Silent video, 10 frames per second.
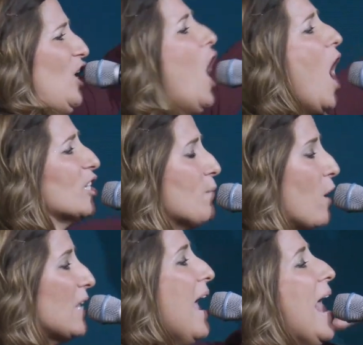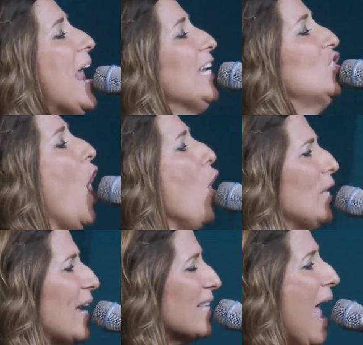cosmos. He told
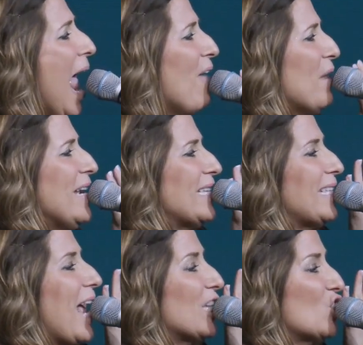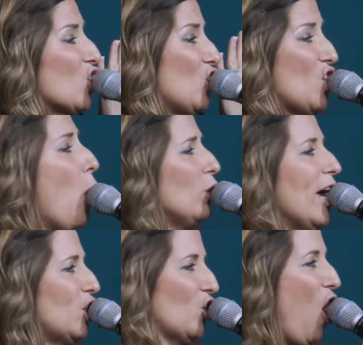us, and then he said, just don't
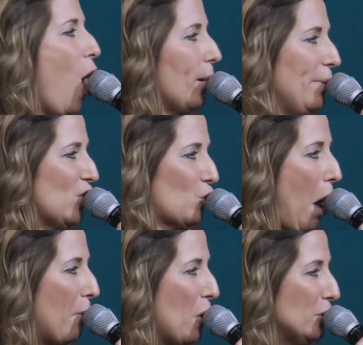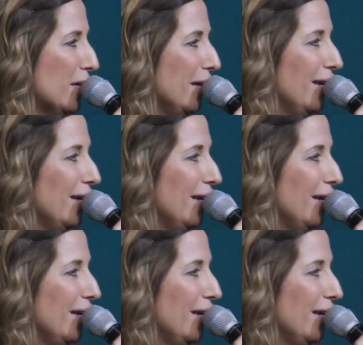let your heart be troubled.